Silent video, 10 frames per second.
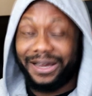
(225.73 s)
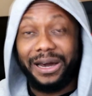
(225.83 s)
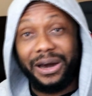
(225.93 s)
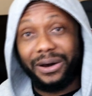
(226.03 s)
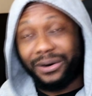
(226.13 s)

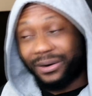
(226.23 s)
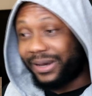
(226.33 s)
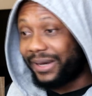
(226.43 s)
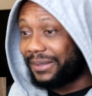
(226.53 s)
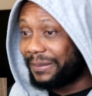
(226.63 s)

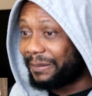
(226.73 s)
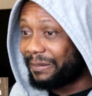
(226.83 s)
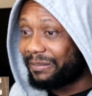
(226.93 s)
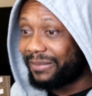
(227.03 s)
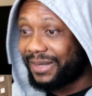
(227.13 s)
Okay,
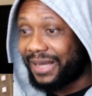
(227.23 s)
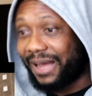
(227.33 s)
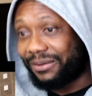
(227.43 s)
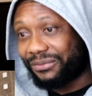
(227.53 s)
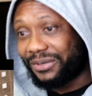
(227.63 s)
I
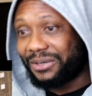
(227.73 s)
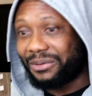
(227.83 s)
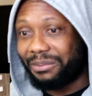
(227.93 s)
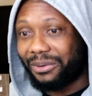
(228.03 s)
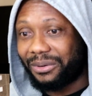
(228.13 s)
feel you,
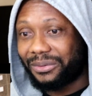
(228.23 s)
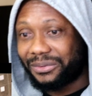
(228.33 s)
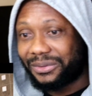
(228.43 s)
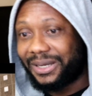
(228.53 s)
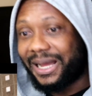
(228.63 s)
bro.
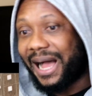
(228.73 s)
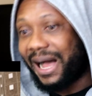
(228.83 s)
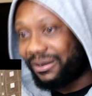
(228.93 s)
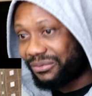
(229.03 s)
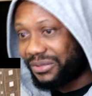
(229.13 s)
I
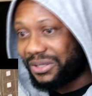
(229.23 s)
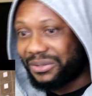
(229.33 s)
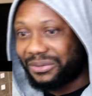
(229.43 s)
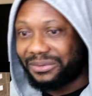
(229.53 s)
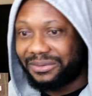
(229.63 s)
feel
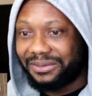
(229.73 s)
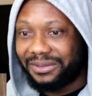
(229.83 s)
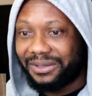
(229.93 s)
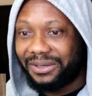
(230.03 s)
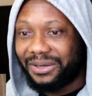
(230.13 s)
you.
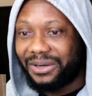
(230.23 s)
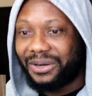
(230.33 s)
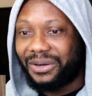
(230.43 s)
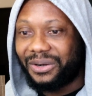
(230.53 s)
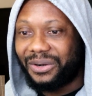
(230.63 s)

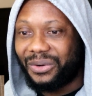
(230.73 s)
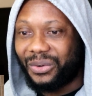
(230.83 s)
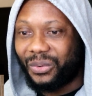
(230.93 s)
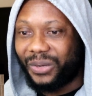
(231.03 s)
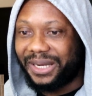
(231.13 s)
No
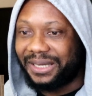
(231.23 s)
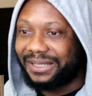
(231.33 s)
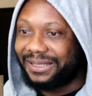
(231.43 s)
way.